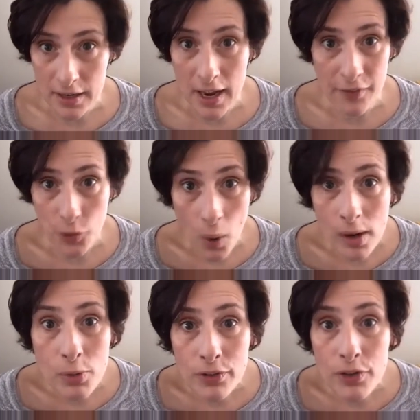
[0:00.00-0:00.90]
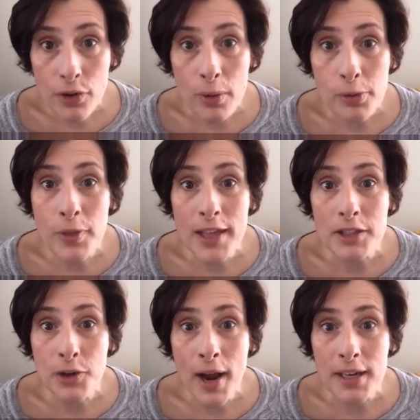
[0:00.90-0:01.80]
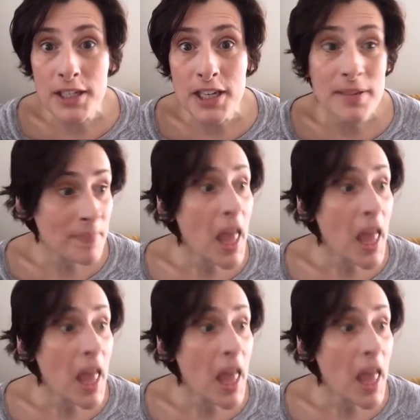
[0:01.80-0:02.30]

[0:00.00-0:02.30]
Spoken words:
if you are moving forward with that strategy,